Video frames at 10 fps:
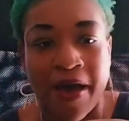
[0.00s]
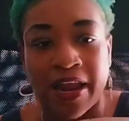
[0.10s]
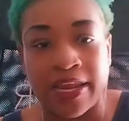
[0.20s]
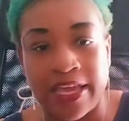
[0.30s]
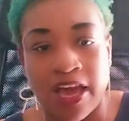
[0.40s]

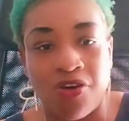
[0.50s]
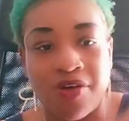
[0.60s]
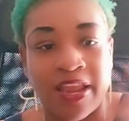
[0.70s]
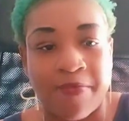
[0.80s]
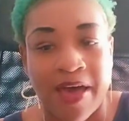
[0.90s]
about a
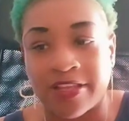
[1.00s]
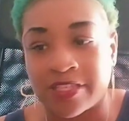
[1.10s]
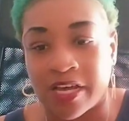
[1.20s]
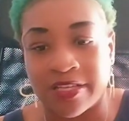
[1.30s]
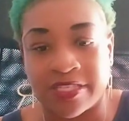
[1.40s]
Leo and
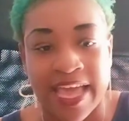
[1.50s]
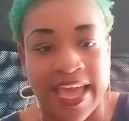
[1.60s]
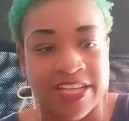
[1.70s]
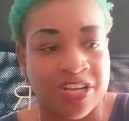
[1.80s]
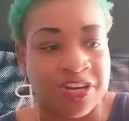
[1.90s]
about a, a
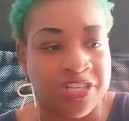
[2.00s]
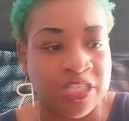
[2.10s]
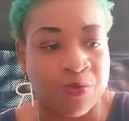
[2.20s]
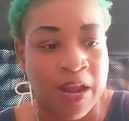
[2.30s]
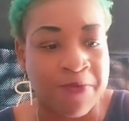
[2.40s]
Sag energy
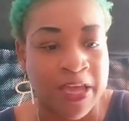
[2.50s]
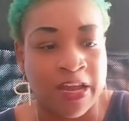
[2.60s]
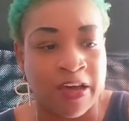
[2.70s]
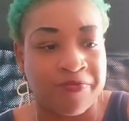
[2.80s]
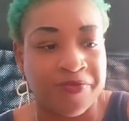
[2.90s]
is what I'm
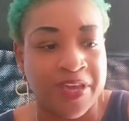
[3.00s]
picking up.